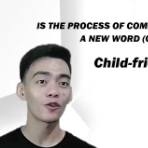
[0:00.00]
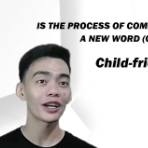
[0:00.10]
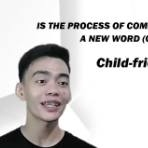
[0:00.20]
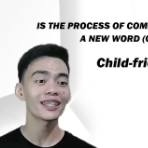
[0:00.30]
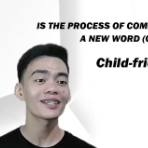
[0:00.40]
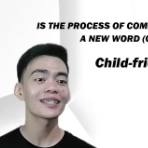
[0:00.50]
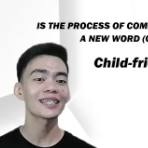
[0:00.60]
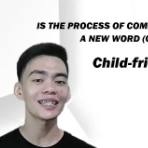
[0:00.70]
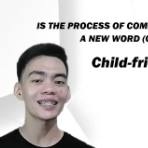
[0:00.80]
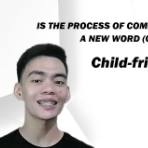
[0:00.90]
where it
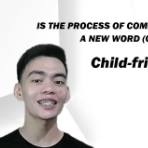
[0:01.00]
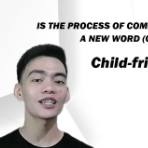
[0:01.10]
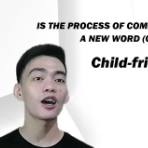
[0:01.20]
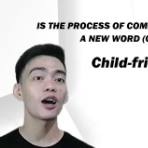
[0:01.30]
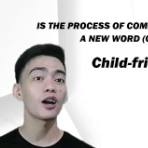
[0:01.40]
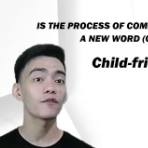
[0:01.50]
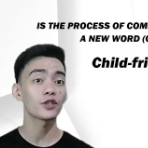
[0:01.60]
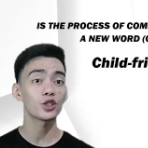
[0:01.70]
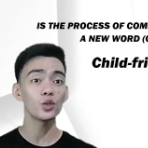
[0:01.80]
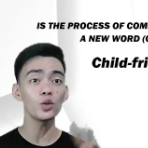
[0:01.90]
consists
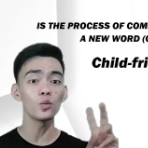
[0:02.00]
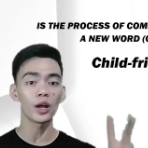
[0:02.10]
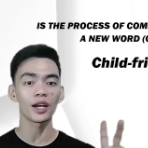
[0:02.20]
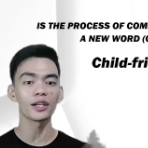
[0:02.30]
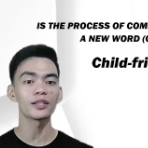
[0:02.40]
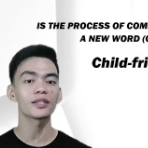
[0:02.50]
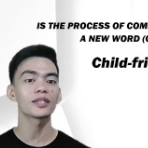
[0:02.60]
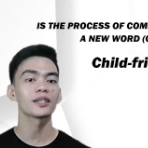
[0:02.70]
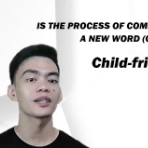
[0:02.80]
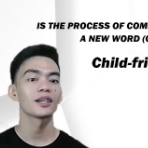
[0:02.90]
of two
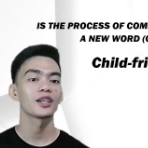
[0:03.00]
words,